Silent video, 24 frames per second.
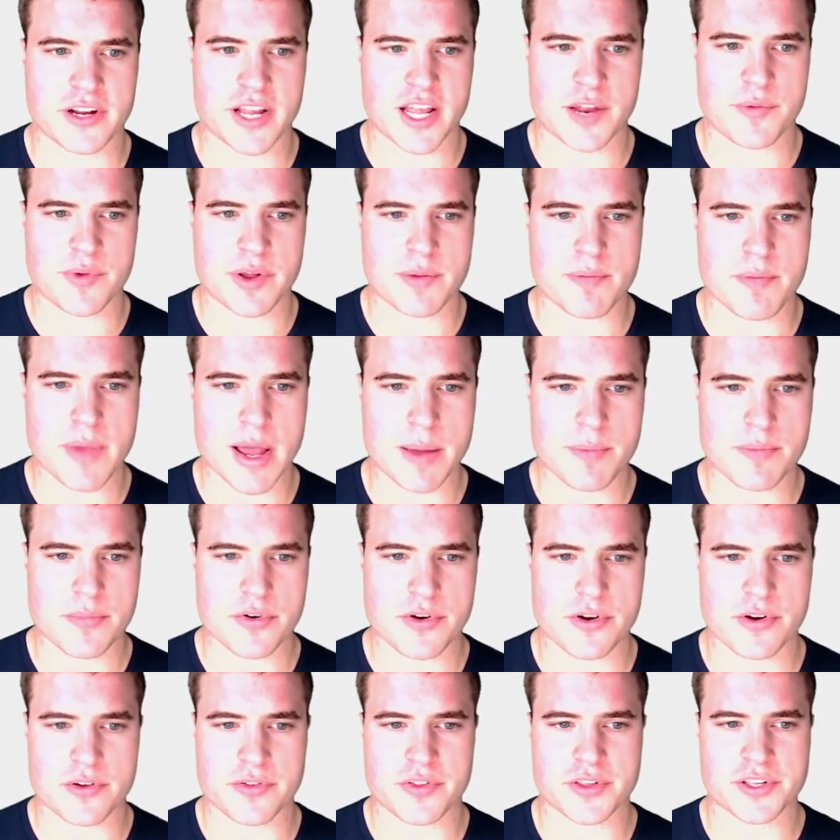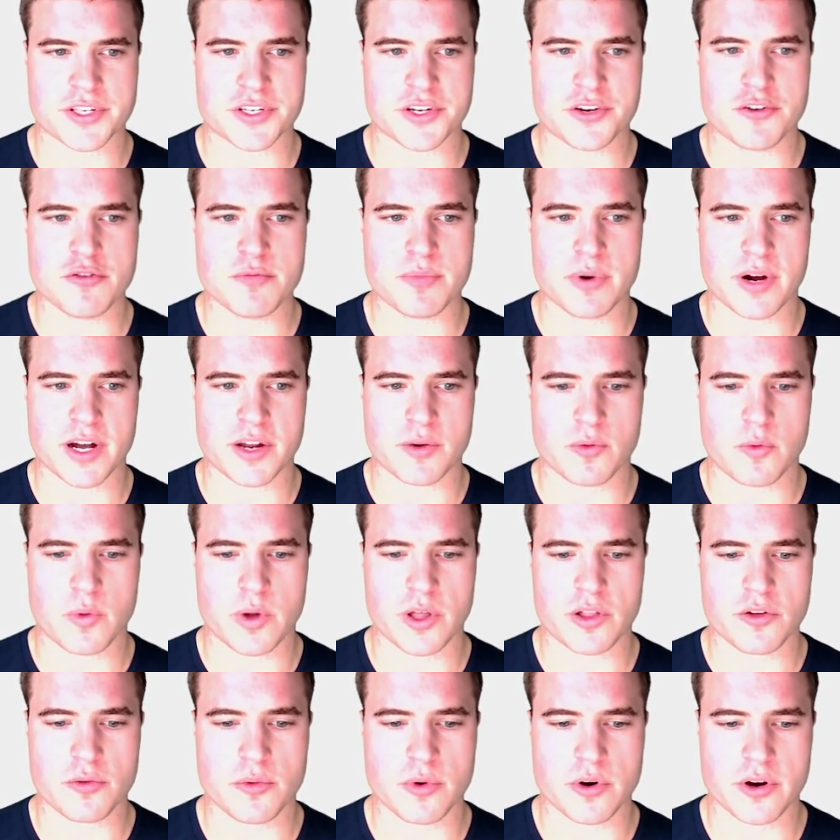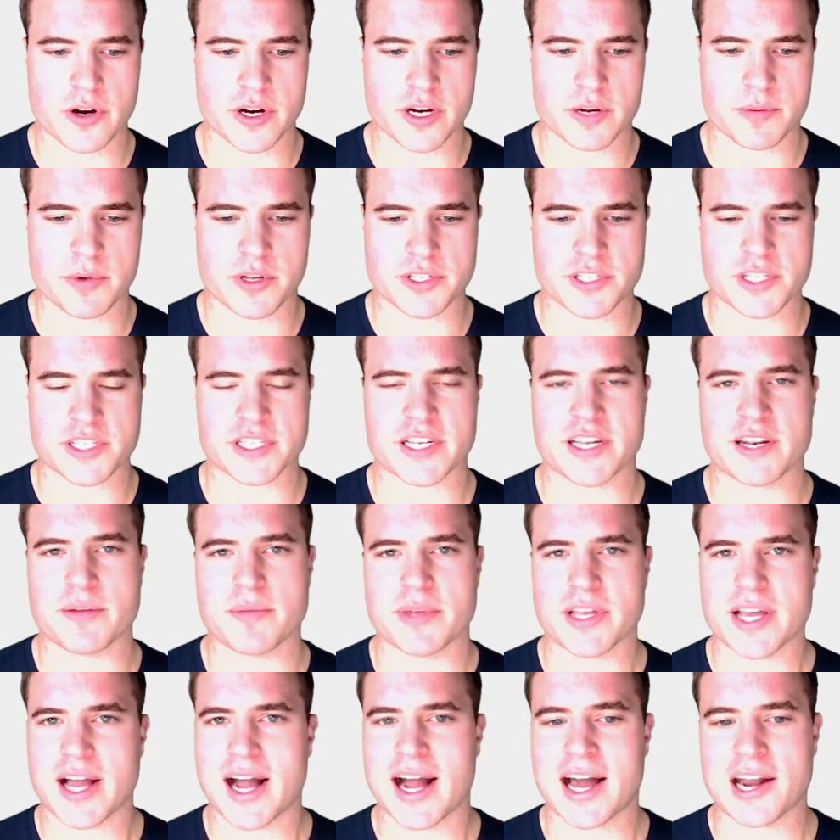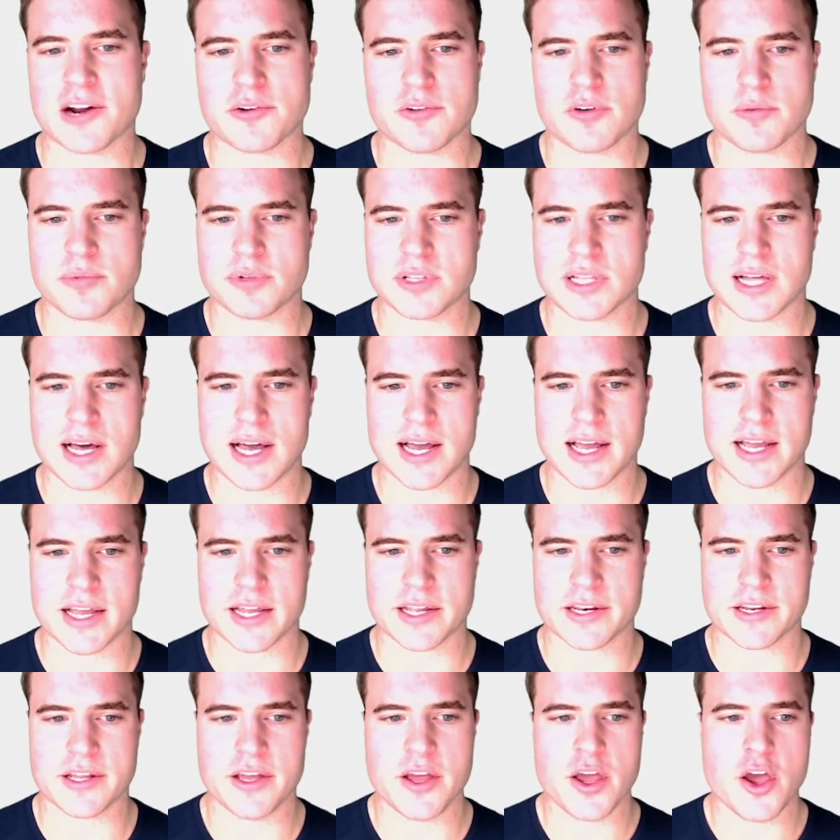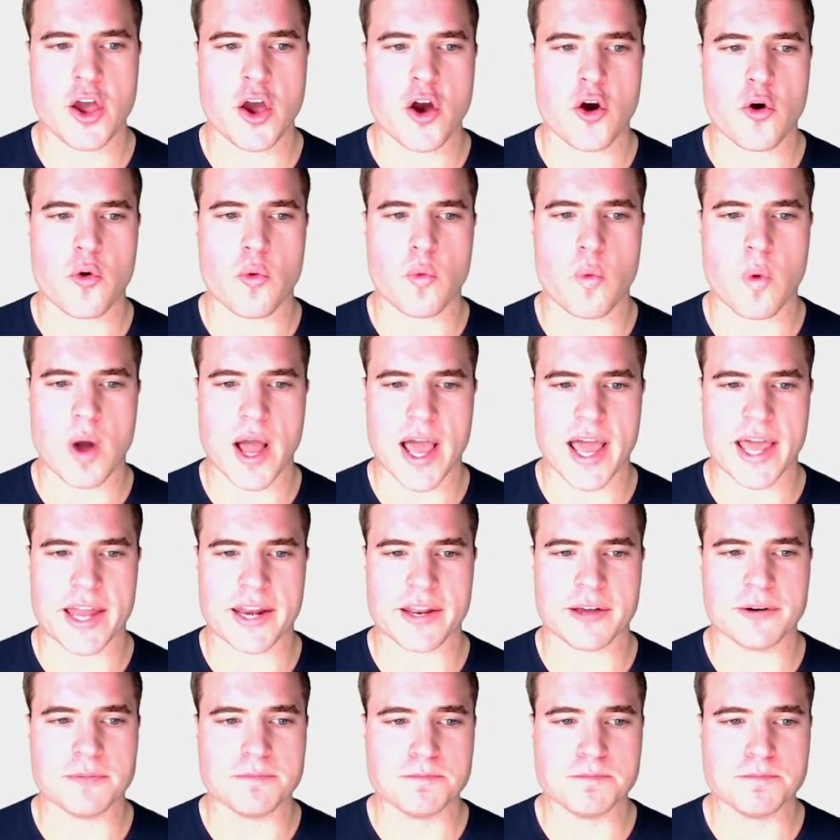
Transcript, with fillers: And remember, this coupon will work because it's going to be auto applied when